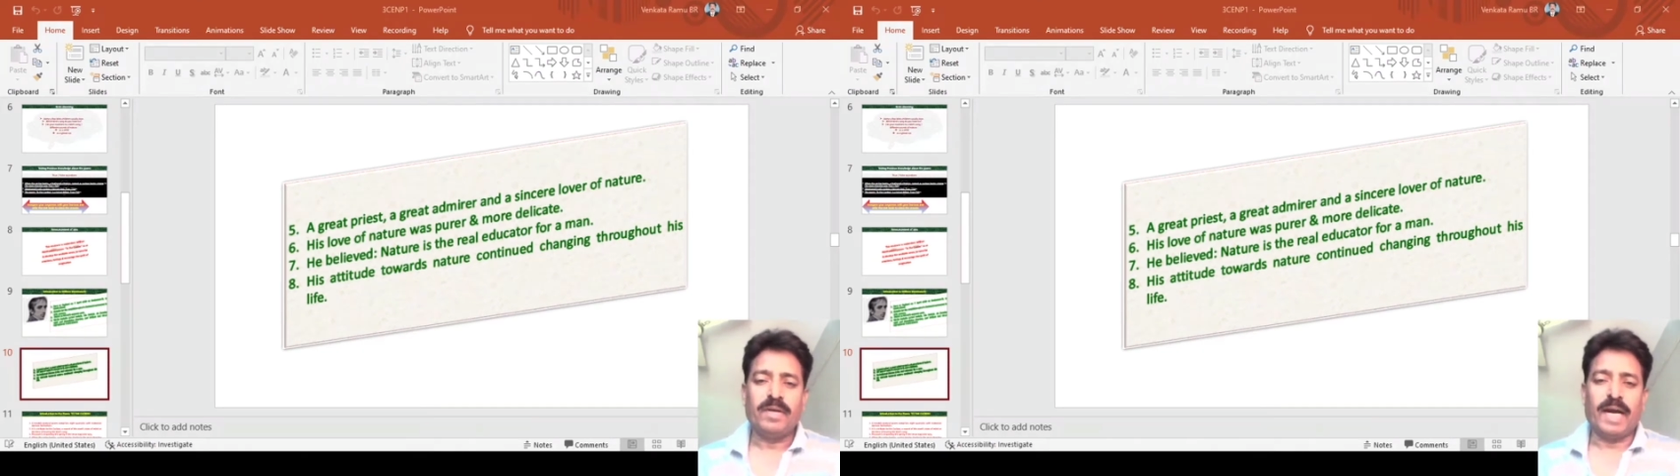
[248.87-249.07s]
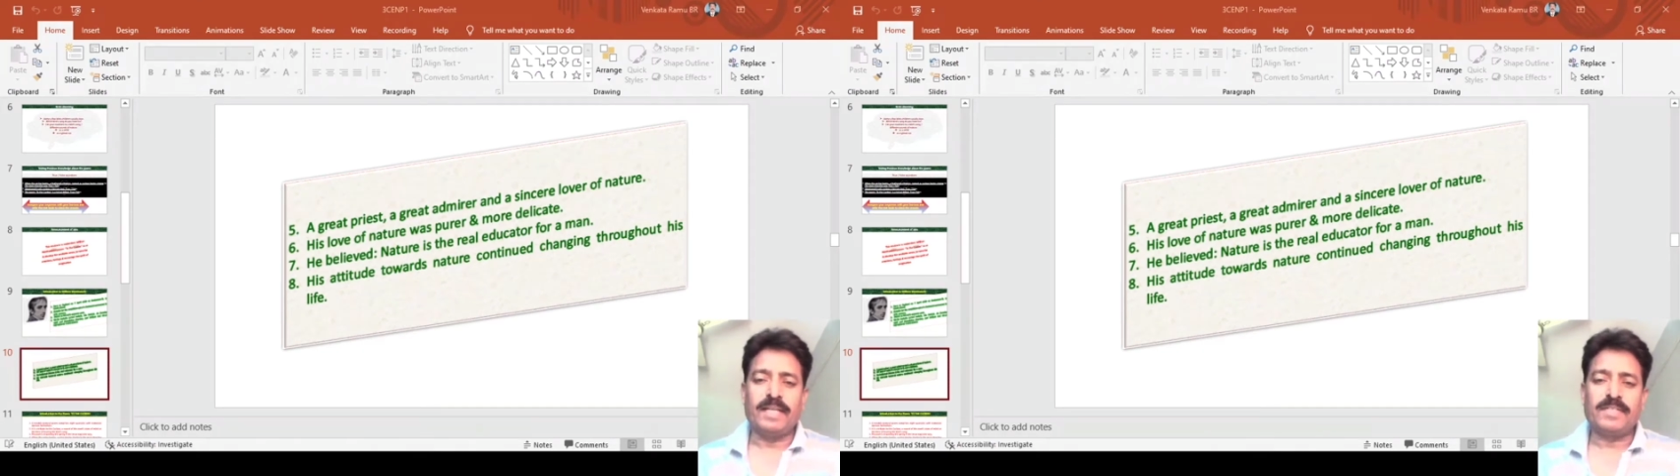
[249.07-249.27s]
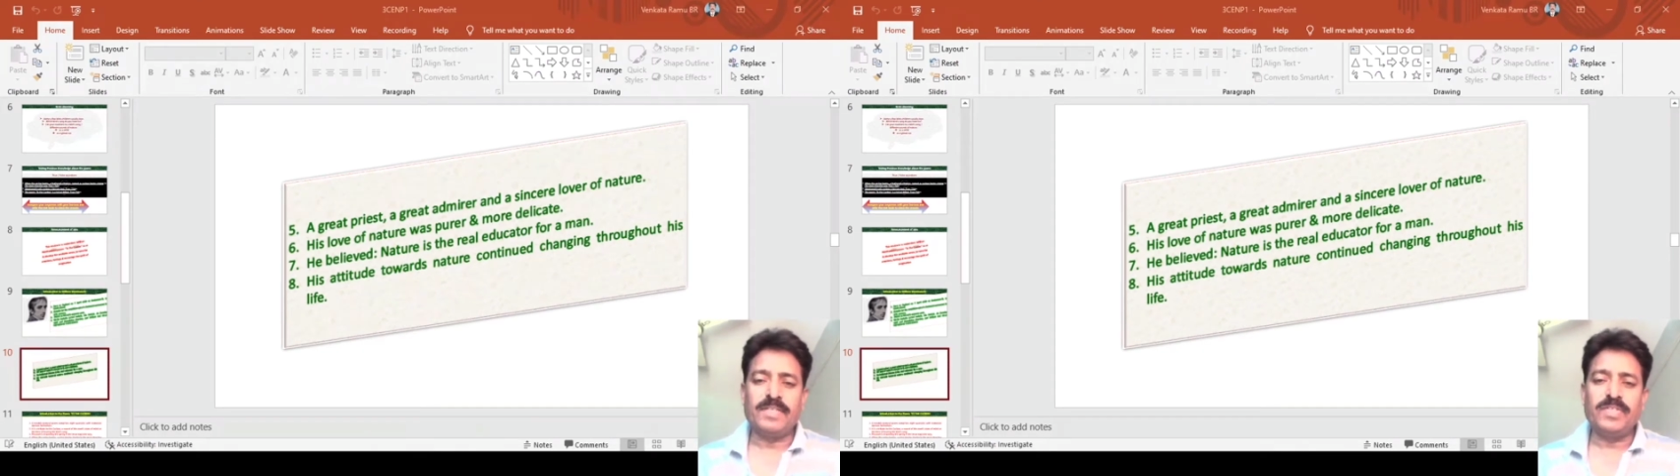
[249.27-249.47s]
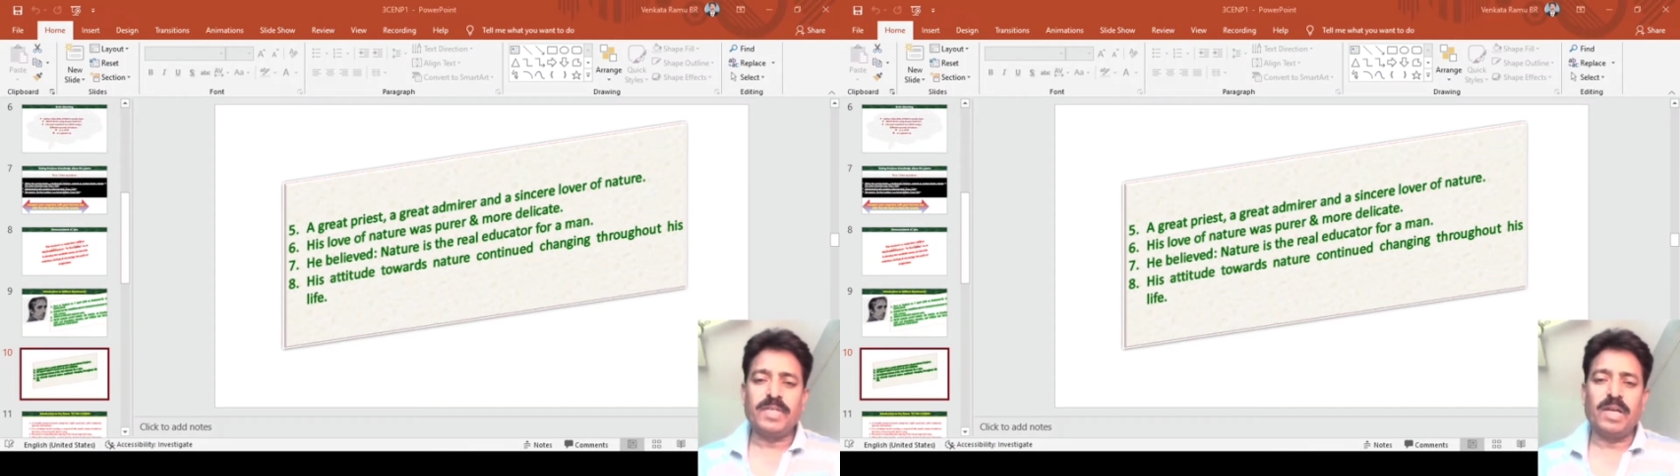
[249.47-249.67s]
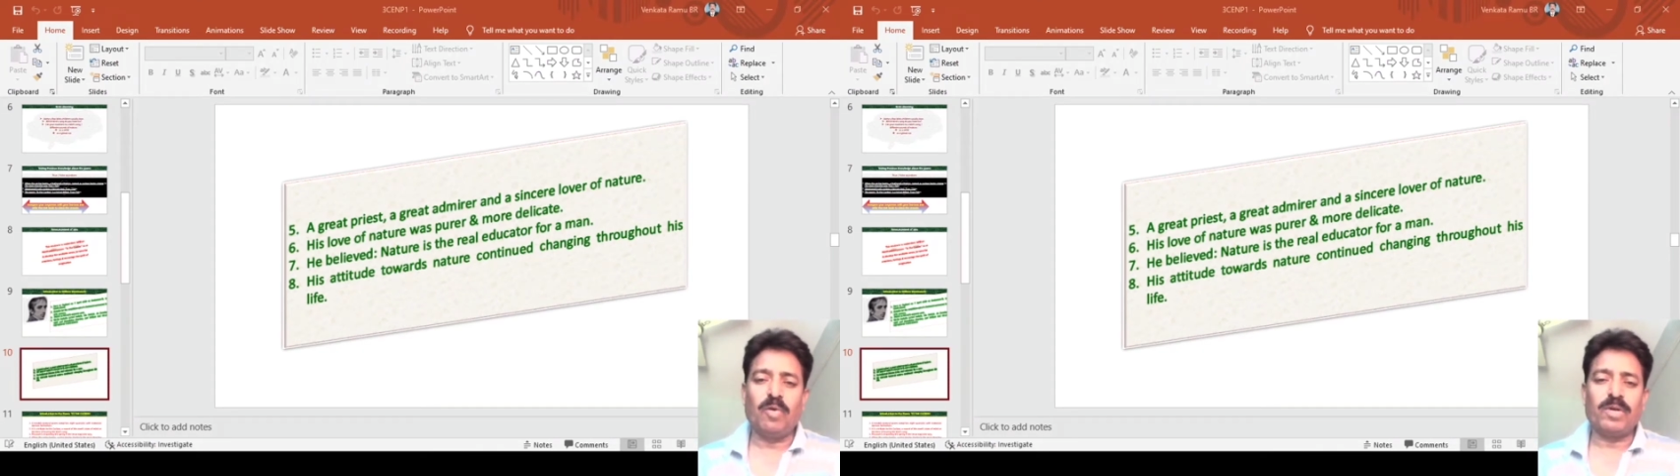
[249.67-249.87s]
and a
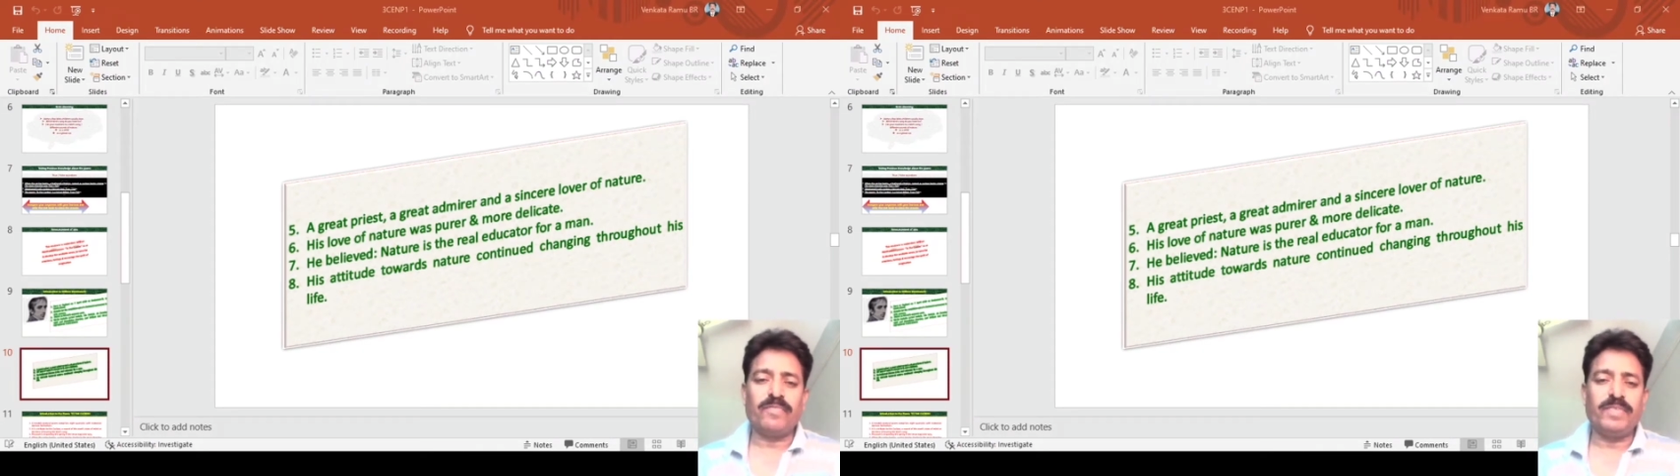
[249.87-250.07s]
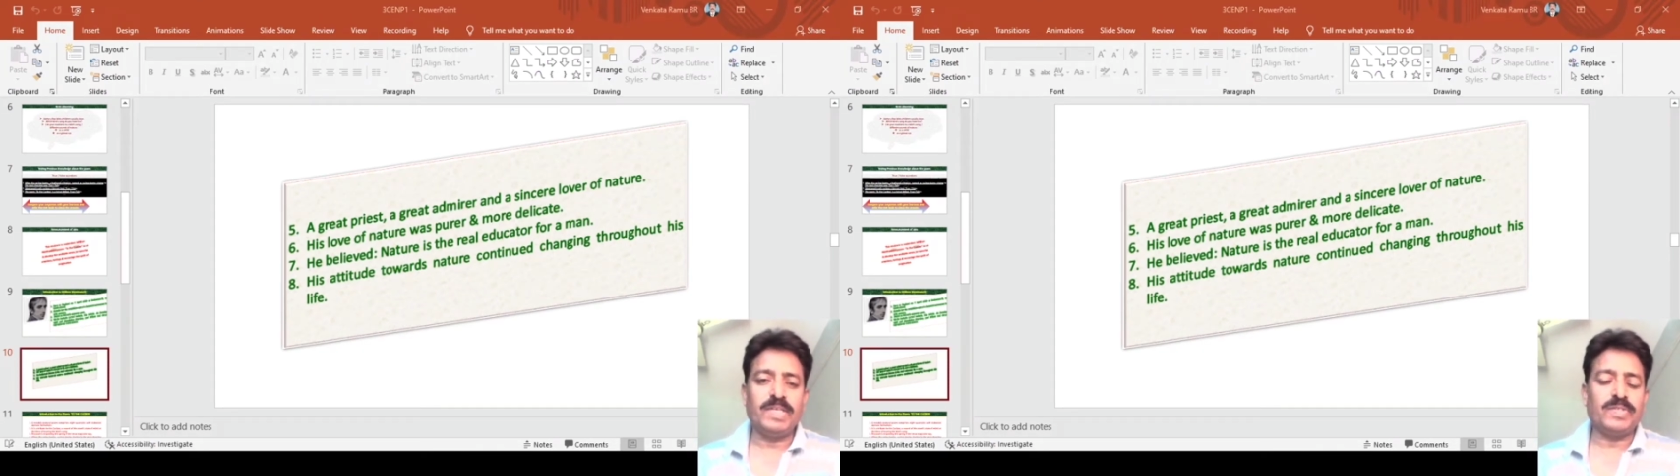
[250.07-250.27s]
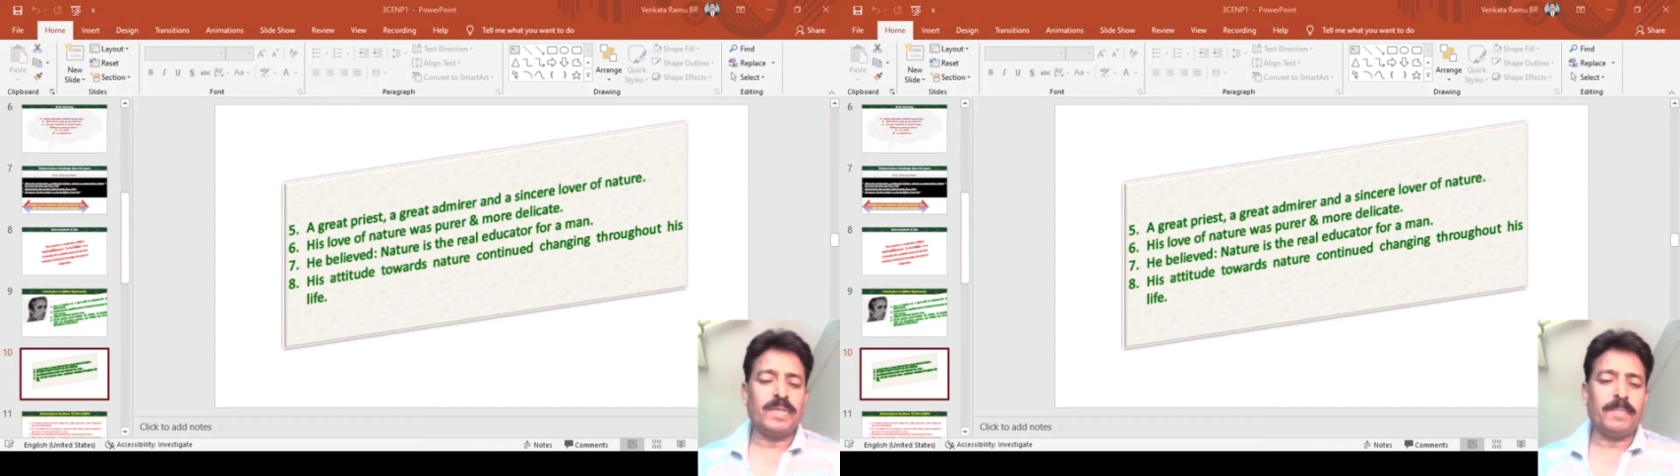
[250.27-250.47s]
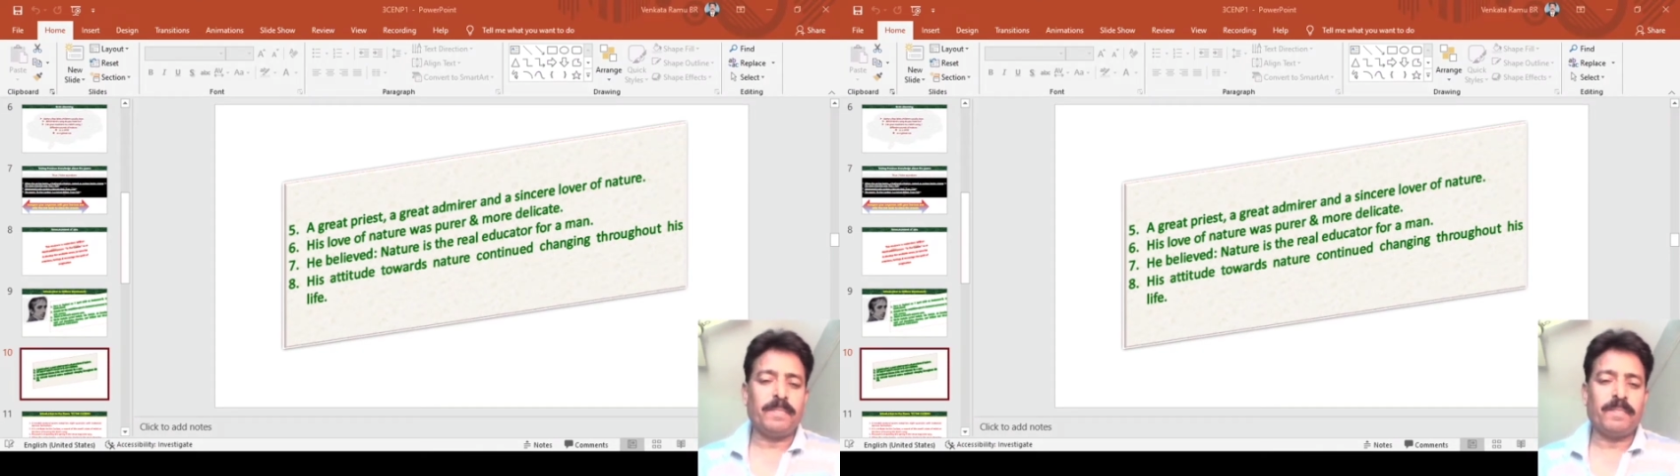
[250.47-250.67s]
sincere lover of nature.